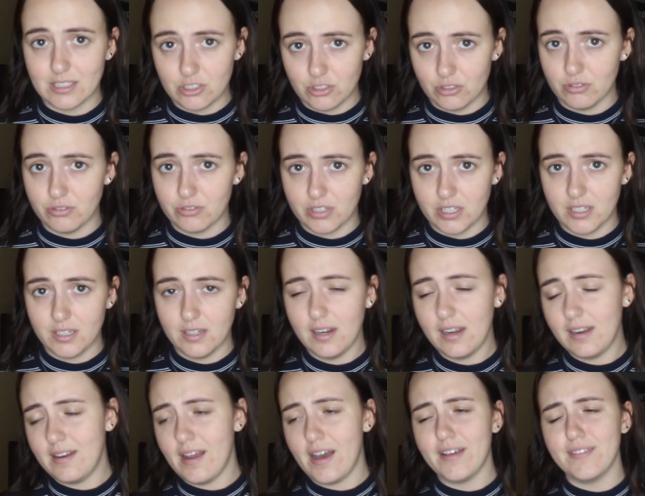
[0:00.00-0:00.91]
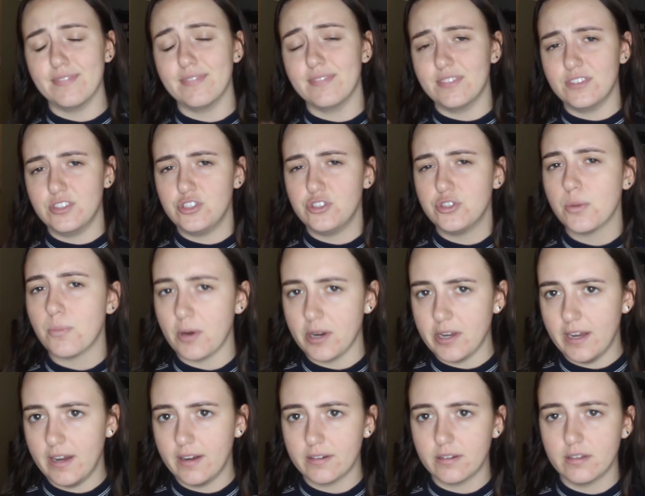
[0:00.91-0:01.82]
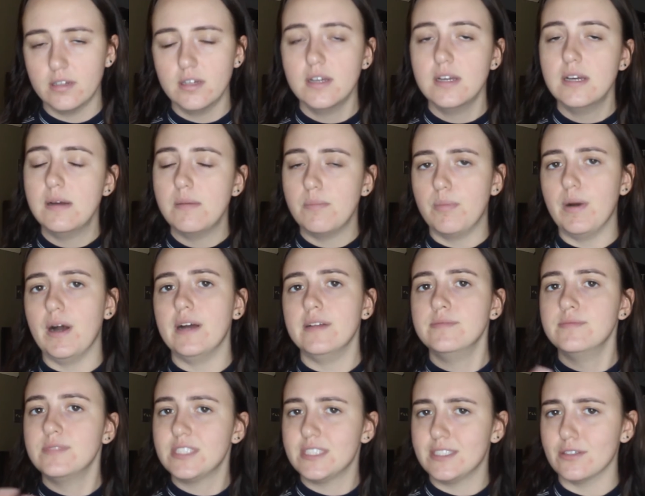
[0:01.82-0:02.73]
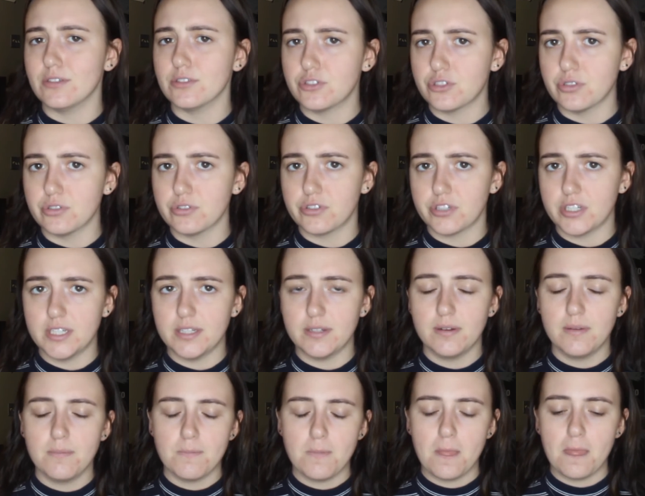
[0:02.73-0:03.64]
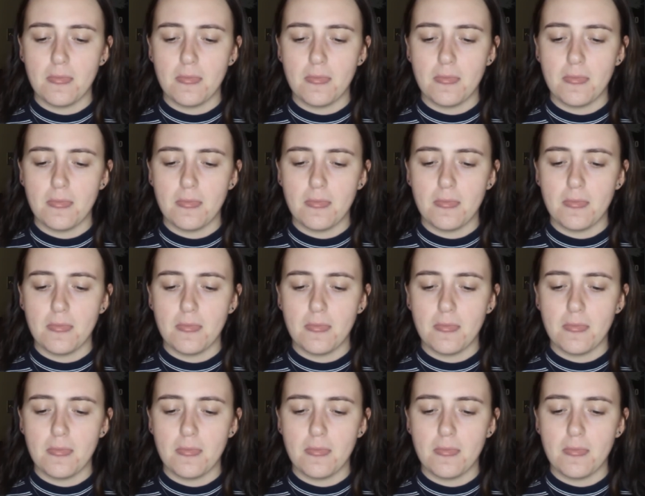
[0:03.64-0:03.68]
children. Not super young, but still children.